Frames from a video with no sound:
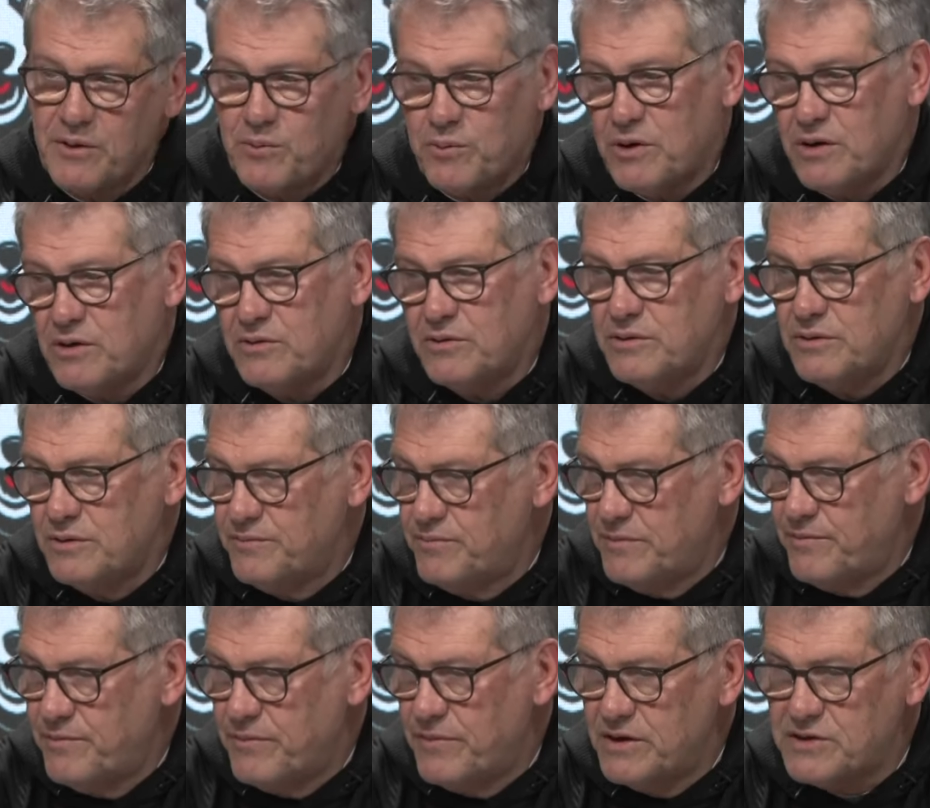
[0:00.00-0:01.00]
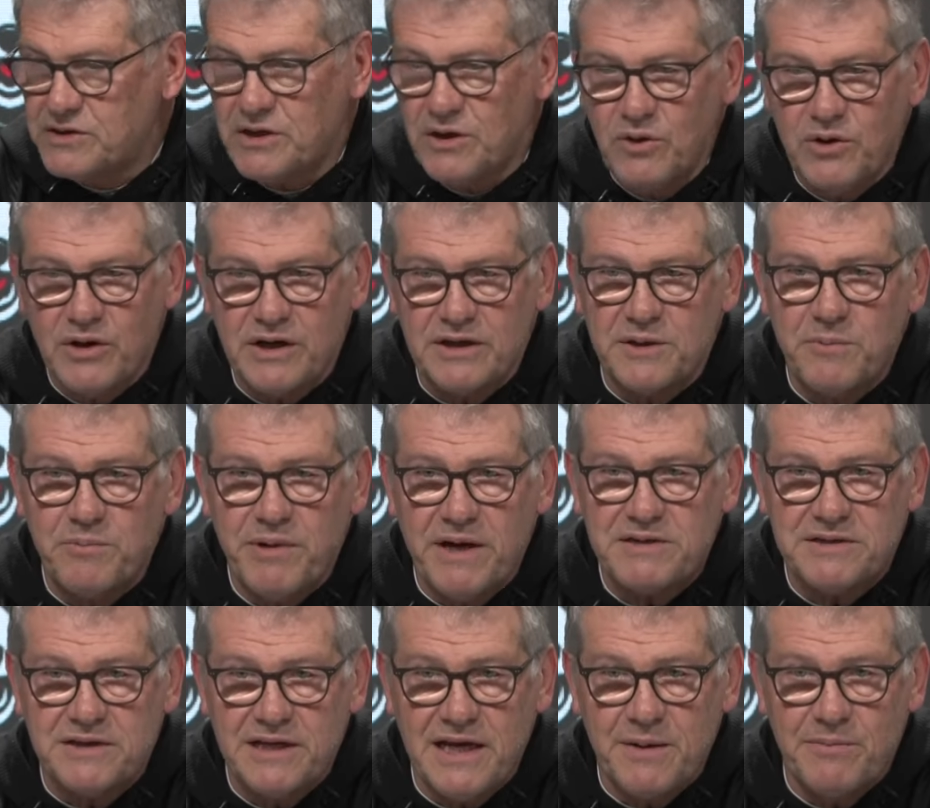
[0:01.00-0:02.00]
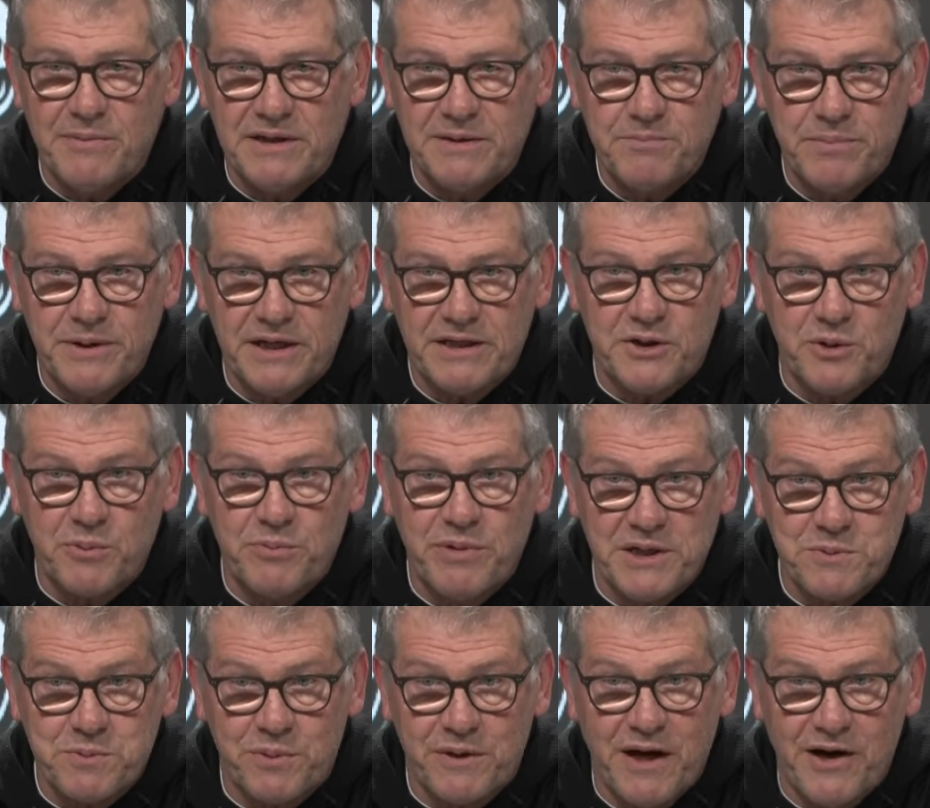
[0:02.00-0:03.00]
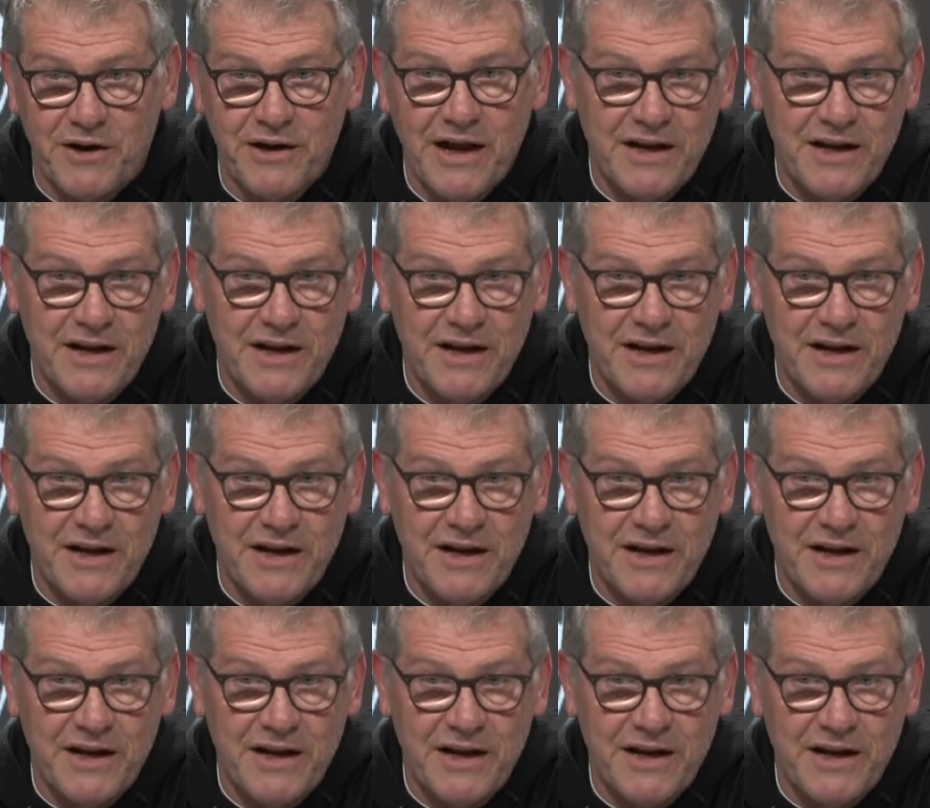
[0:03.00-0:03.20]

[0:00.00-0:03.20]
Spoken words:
Well, let's go look at the best team and pick their best player.